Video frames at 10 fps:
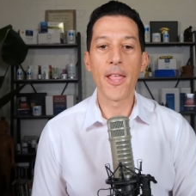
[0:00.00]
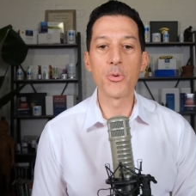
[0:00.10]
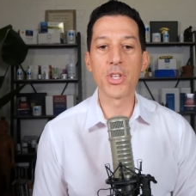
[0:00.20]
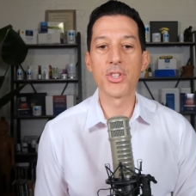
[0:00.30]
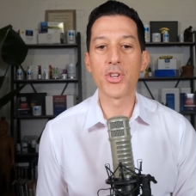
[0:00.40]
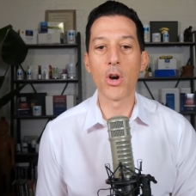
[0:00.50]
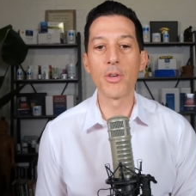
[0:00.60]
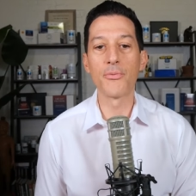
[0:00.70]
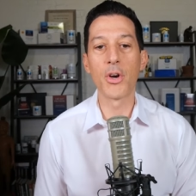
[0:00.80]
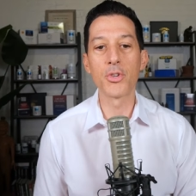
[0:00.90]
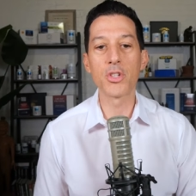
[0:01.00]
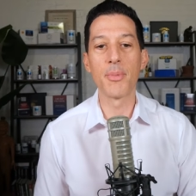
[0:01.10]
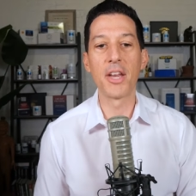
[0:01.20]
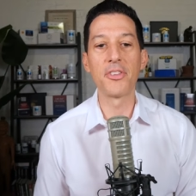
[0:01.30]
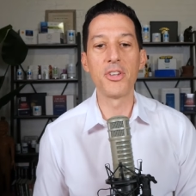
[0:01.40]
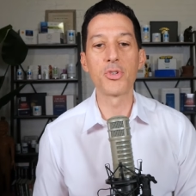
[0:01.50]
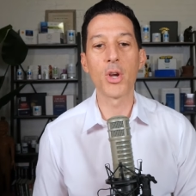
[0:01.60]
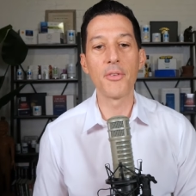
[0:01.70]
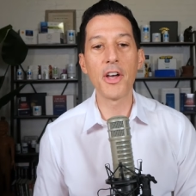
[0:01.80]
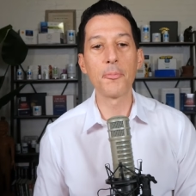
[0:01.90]
it was the start of functional medicine and
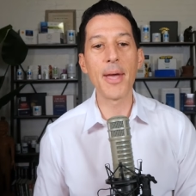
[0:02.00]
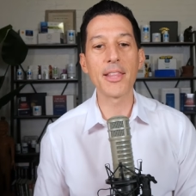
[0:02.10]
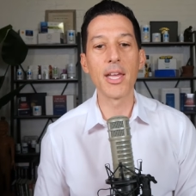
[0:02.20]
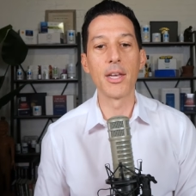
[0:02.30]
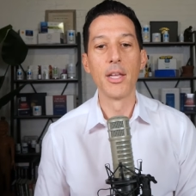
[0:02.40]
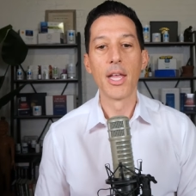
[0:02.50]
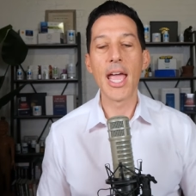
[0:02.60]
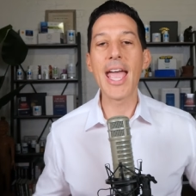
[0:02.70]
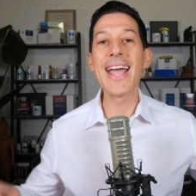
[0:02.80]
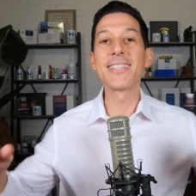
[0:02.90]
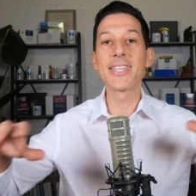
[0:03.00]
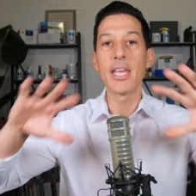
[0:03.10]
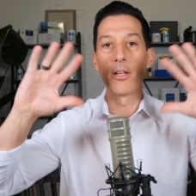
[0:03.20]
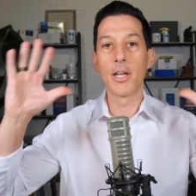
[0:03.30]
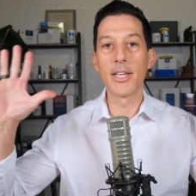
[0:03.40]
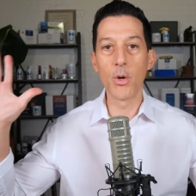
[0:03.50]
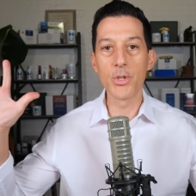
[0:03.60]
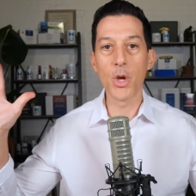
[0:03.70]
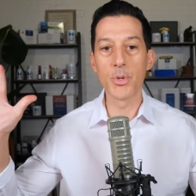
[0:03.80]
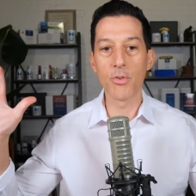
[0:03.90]
integrative health back then at scale. I know it
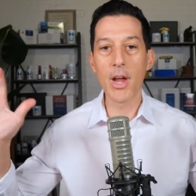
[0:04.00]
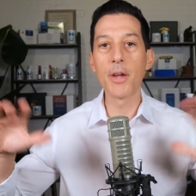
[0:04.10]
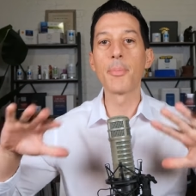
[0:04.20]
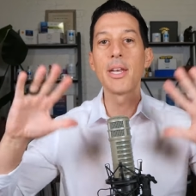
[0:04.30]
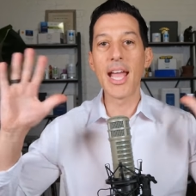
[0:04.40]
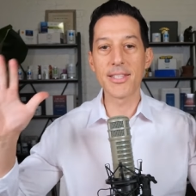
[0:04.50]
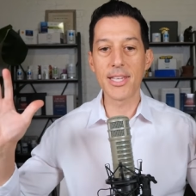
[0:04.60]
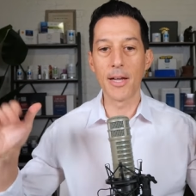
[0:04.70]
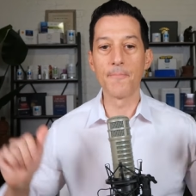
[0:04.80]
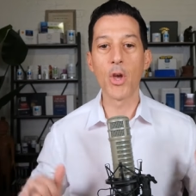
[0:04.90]
was always around, but at scale.